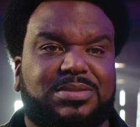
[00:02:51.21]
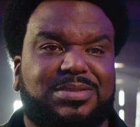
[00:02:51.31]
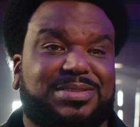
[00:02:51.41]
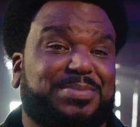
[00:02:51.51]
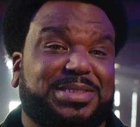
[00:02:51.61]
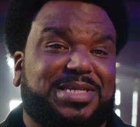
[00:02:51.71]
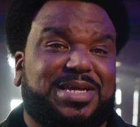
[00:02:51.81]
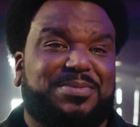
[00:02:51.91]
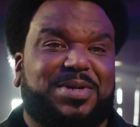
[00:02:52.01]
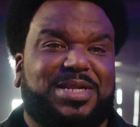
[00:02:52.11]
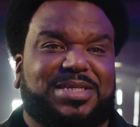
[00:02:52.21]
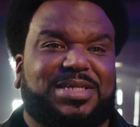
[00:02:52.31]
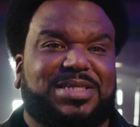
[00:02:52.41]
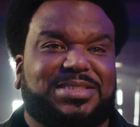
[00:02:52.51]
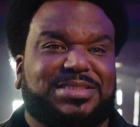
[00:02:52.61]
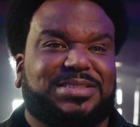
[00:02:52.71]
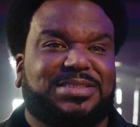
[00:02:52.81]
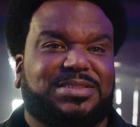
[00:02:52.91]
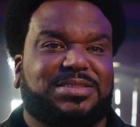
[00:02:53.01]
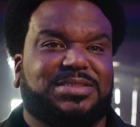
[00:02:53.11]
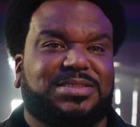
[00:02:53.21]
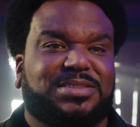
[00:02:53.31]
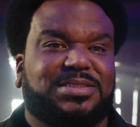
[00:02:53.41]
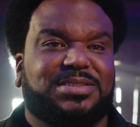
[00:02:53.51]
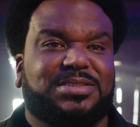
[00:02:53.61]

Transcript: It's the best kind of money. Yeah, but they cut us